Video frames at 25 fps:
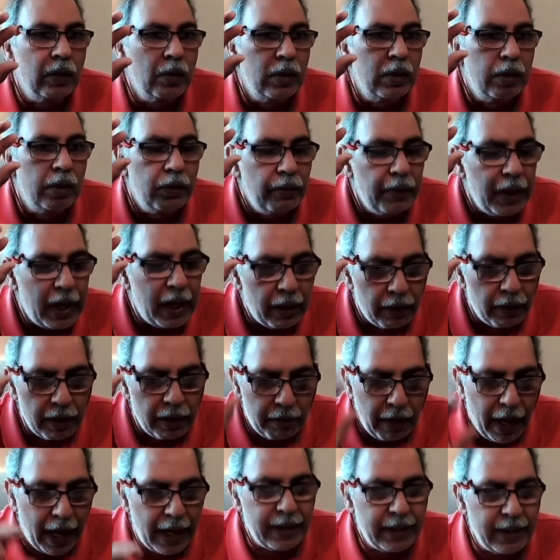
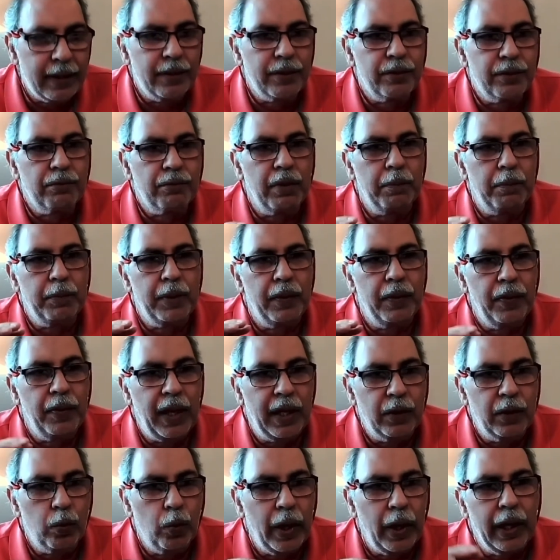revise the script in
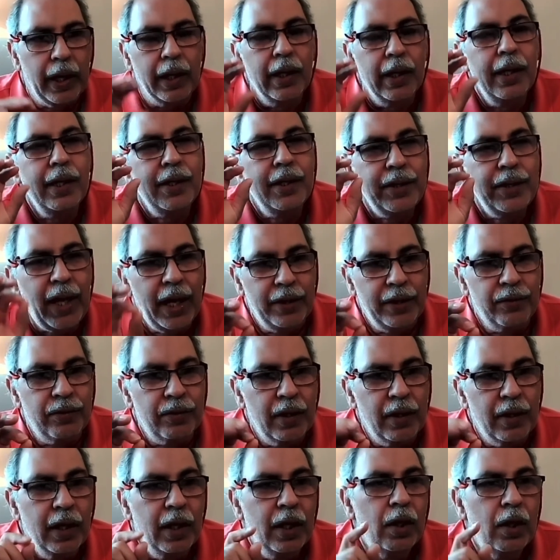that way. Yes.
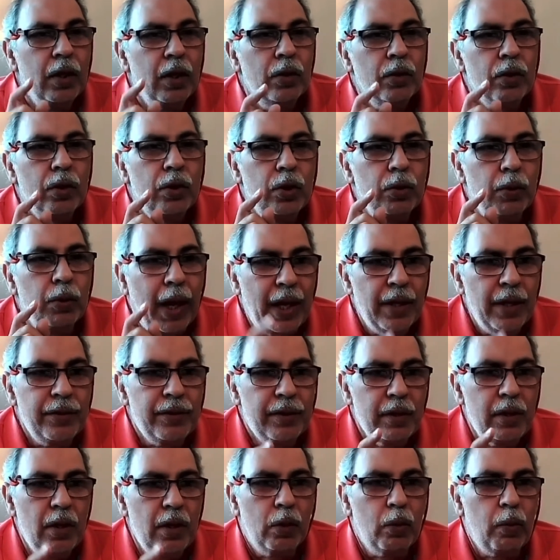To answer
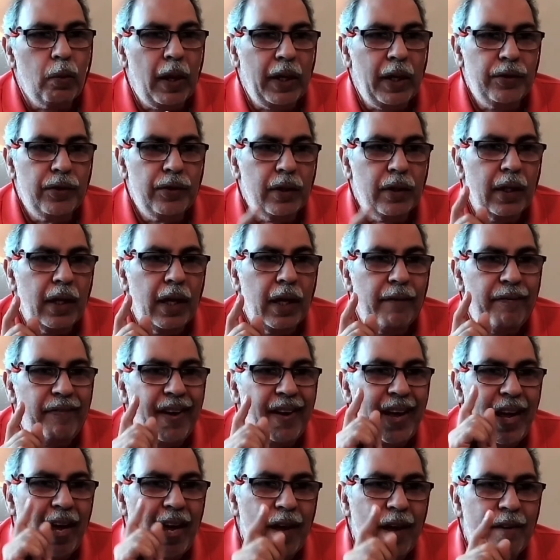your question, if I
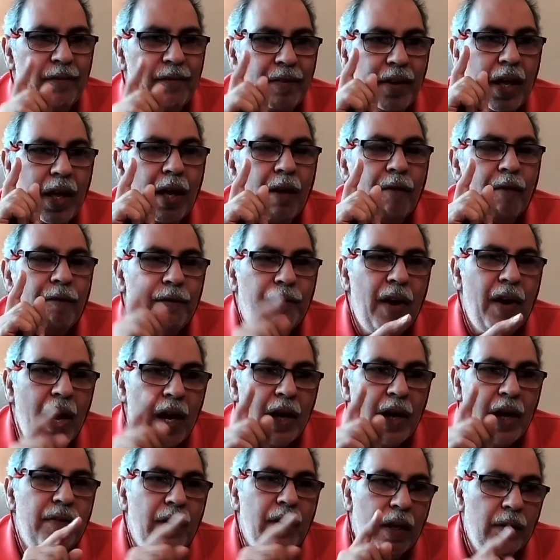have
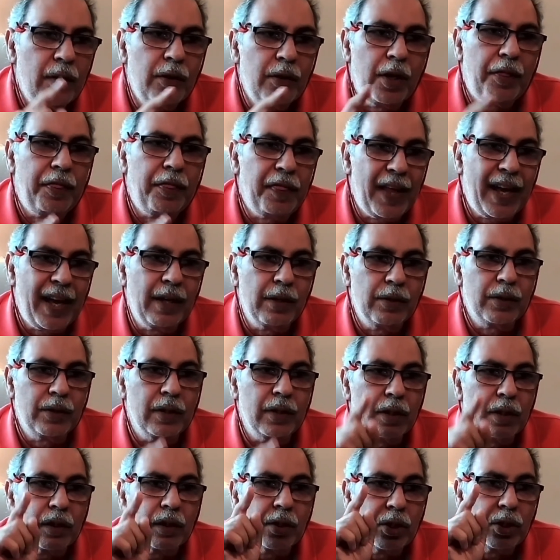
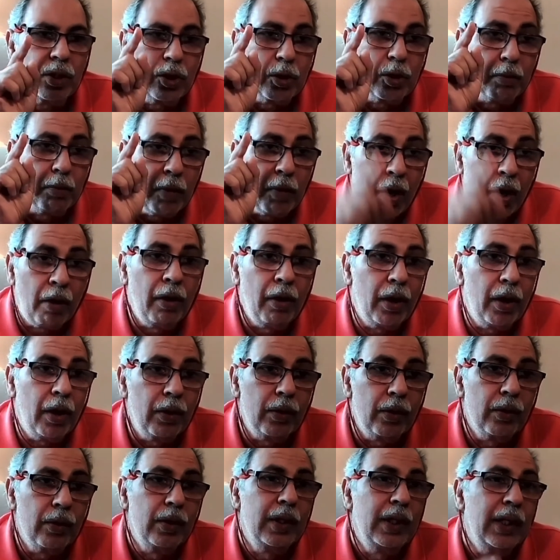500,000
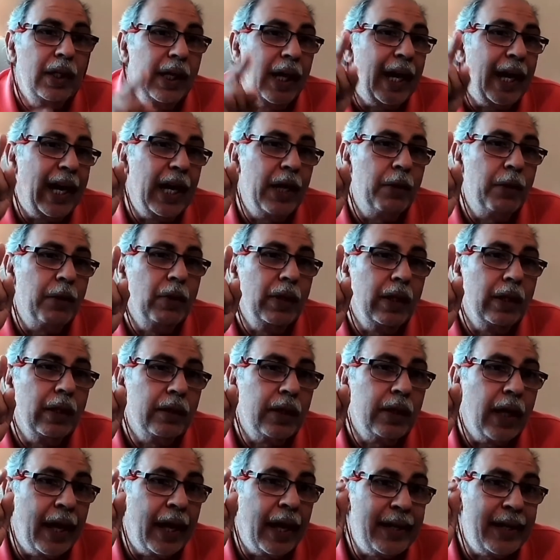tomorrow, I will
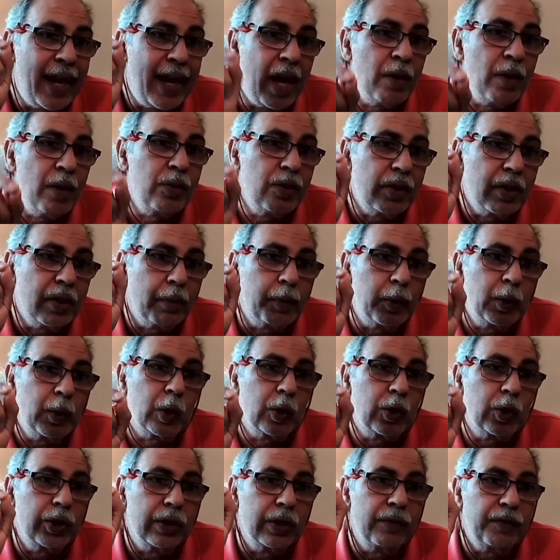announce the
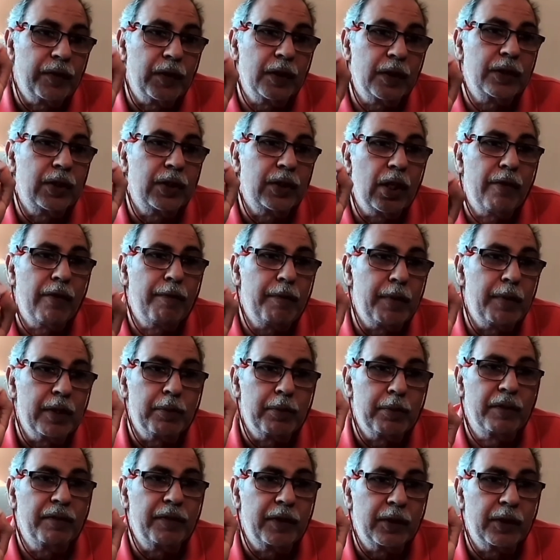production first day of
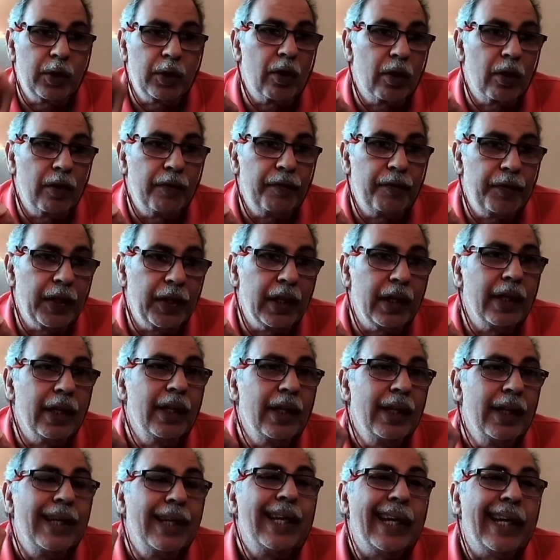principal photography
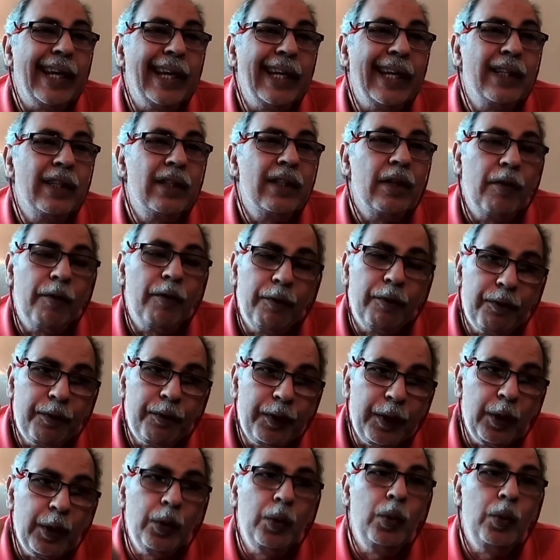in
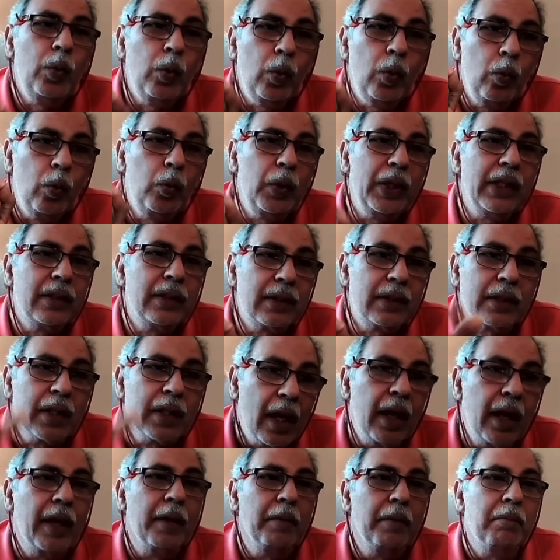few weeks'
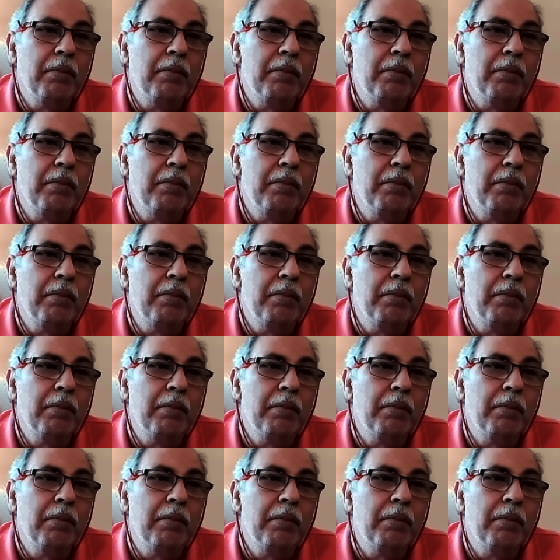time.